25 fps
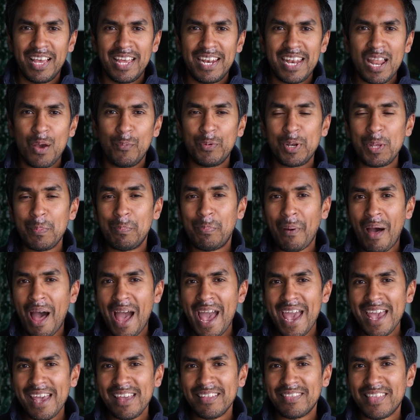Now when you
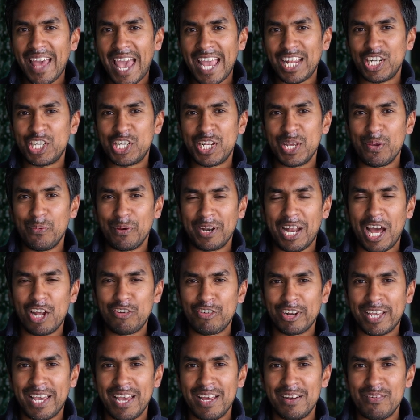buy the
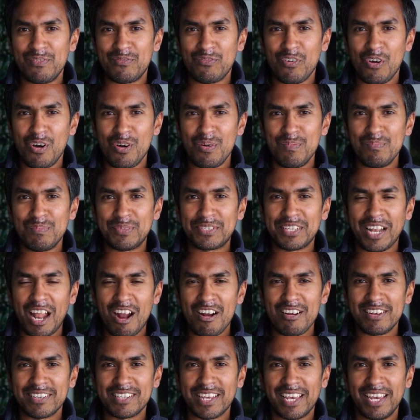HT100 Kit from
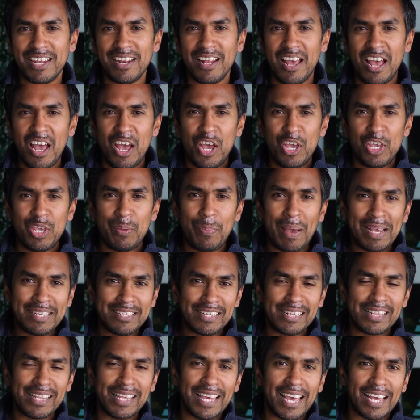SolarisKit, you
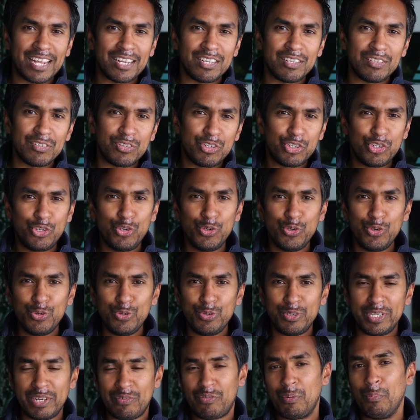basically get
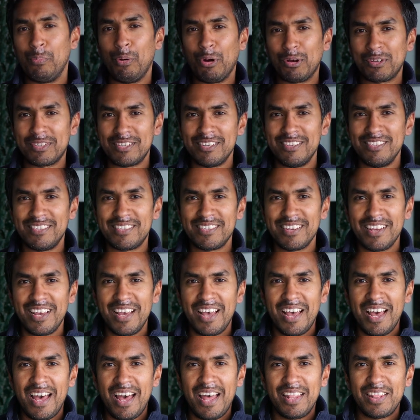two different boxes.
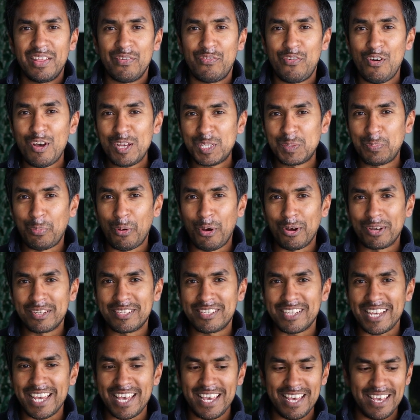The first
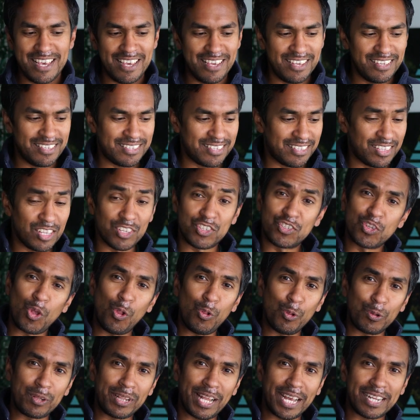box is the
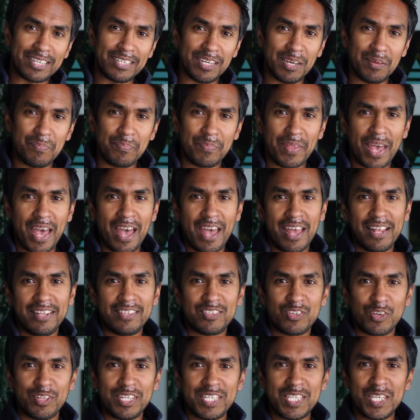solar collector. And
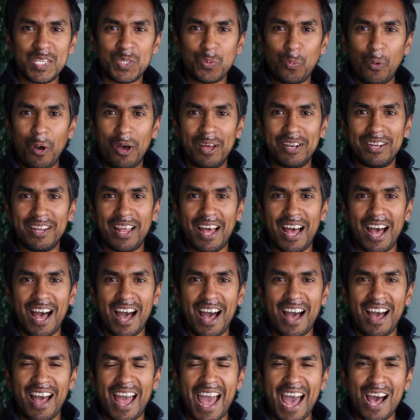so this is what
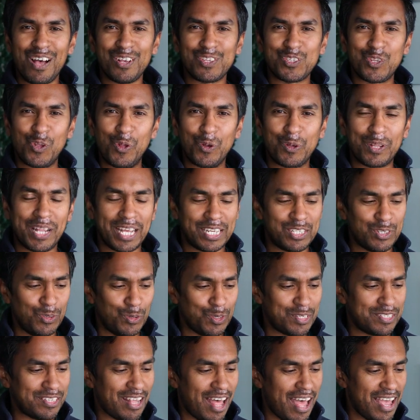our solar collector
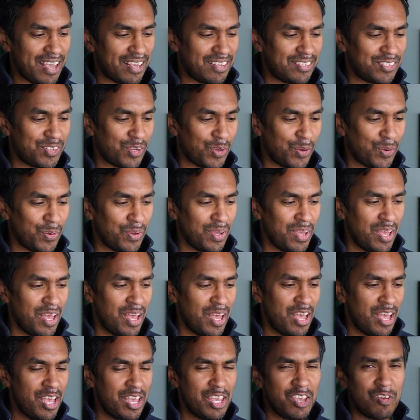looks like. So
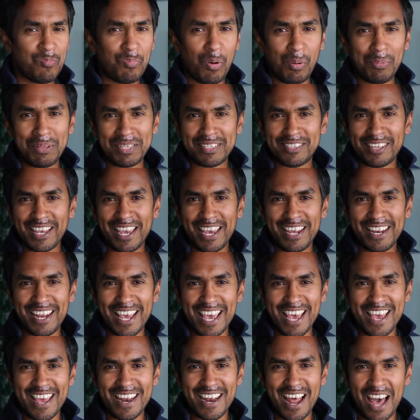you've probably seen
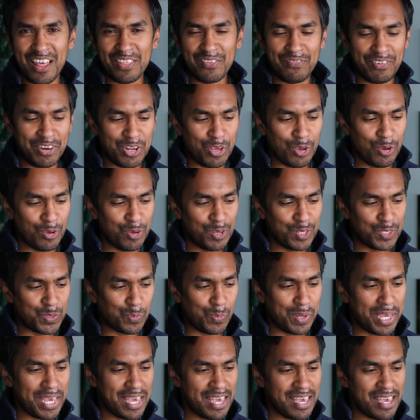in other videos,
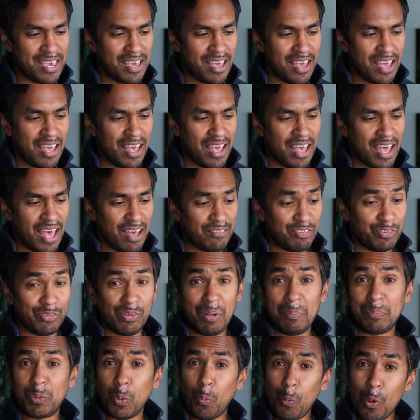we have
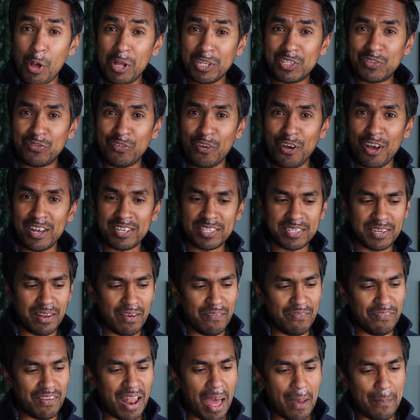developed the world's first
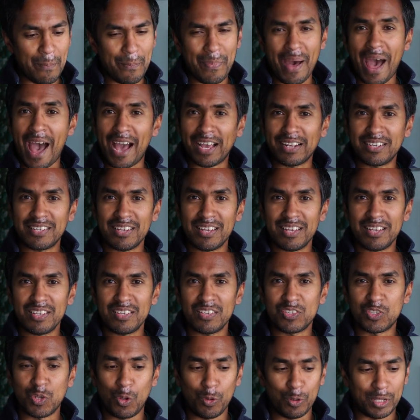flat-packed
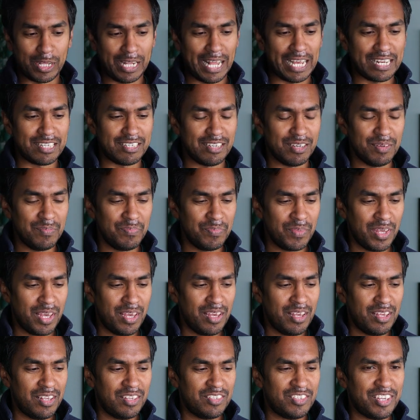solar collector.
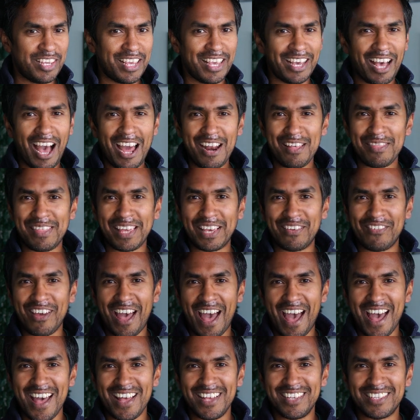So you can kind of think of it
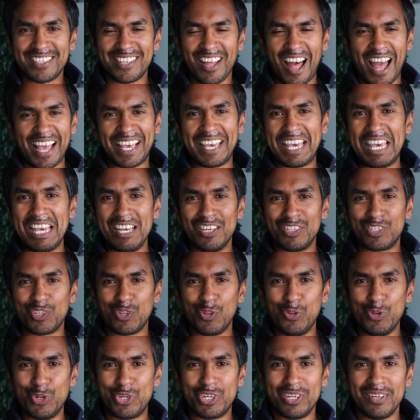as the IKEA
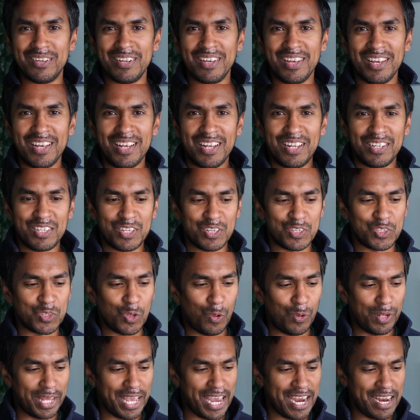solution to
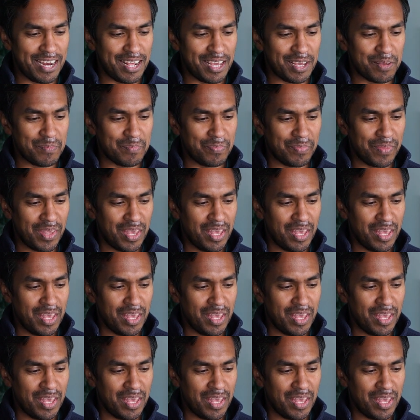solar heating.